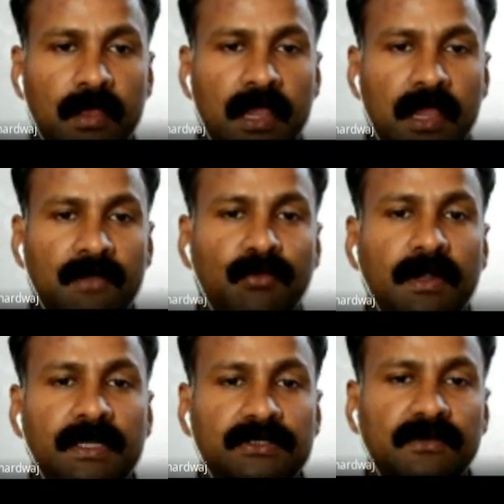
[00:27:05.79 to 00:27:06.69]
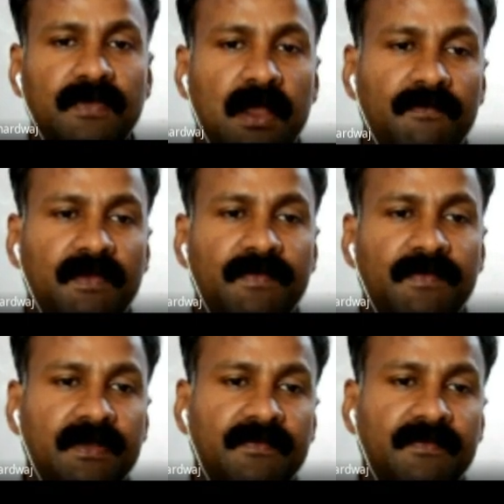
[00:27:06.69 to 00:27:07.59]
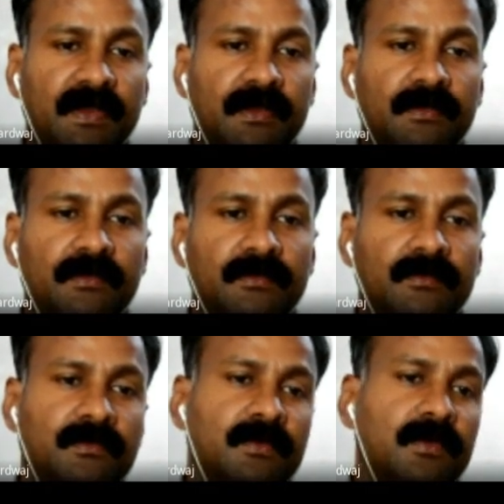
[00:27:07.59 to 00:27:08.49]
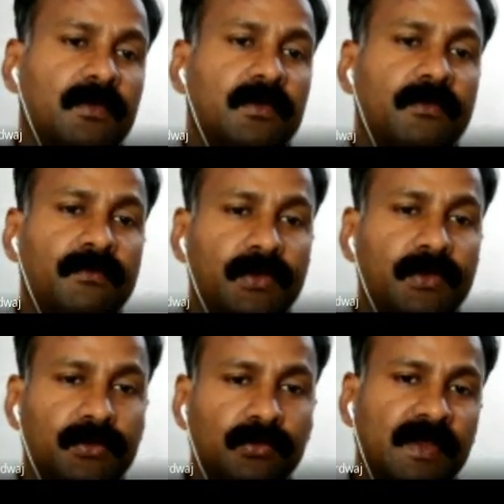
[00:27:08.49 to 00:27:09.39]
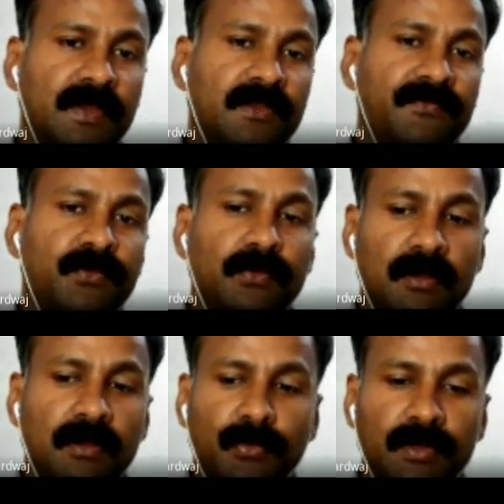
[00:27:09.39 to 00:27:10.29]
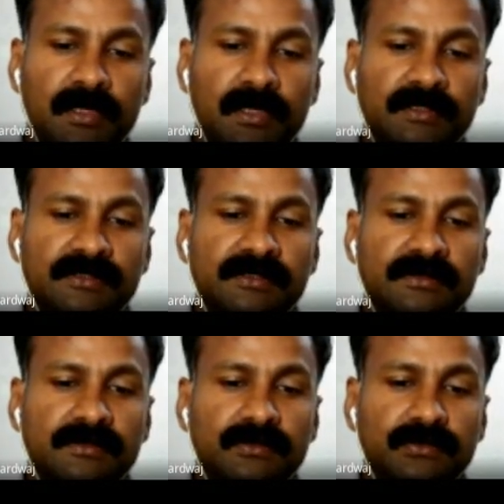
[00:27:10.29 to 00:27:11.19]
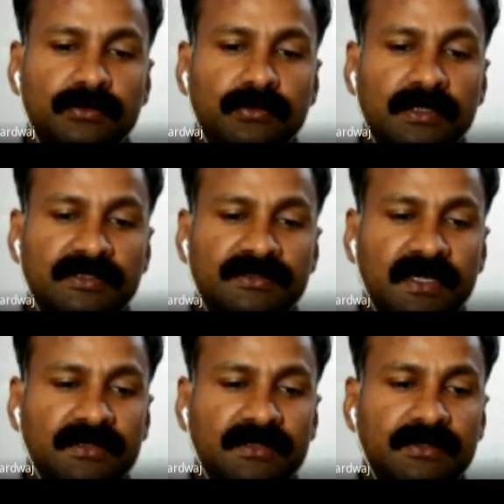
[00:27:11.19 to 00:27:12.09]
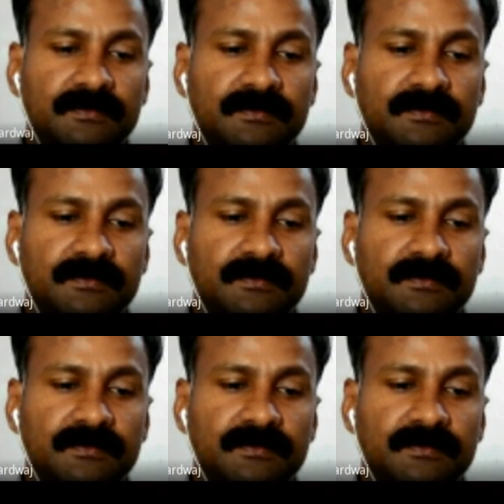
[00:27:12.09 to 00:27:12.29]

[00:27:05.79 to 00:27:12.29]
Advantage of half-wave rectifier. We use very few components to construct